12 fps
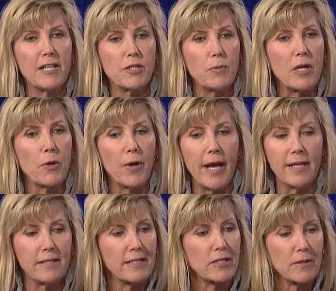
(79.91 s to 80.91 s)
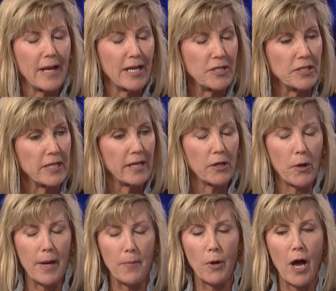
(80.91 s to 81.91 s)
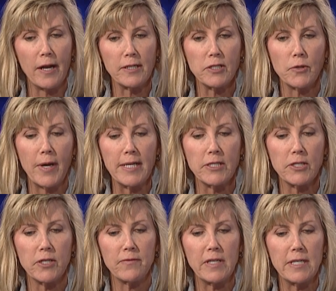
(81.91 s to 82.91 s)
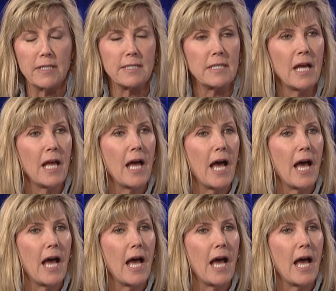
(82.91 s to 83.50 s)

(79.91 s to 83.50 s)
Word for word: So we created this, as you said, a great product, a great service.